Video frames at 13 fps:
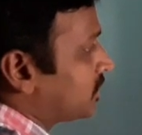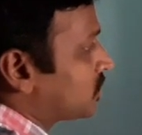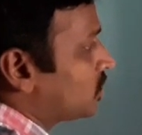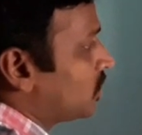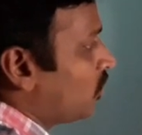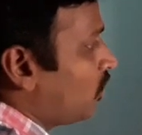
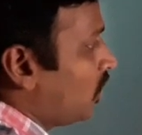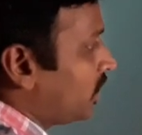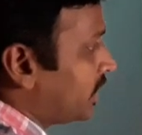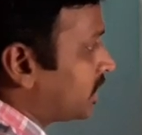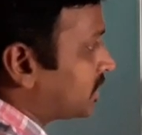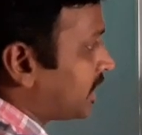So what
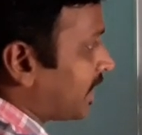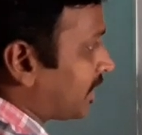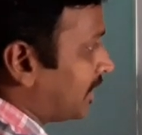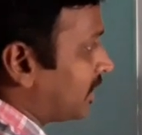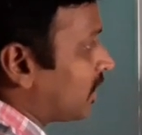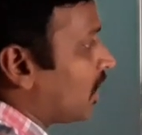
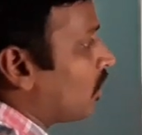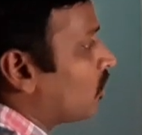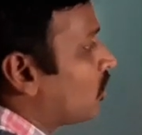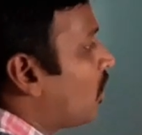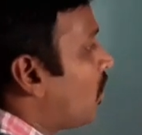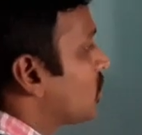exactly now
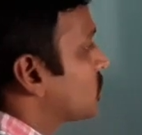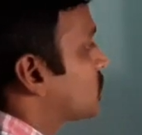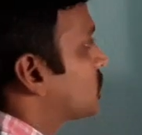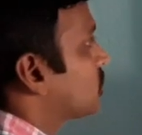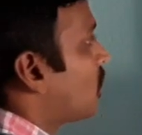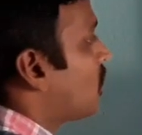
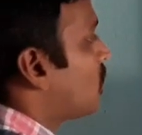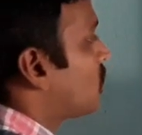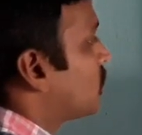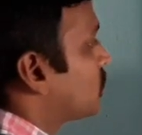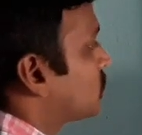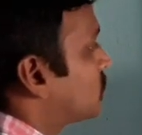
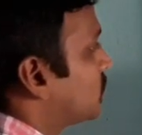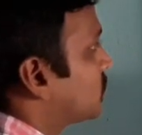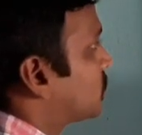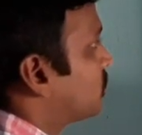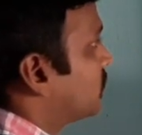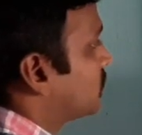
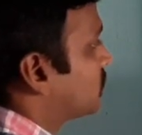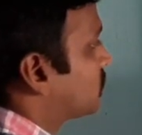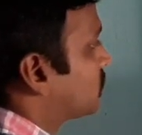osmosis means?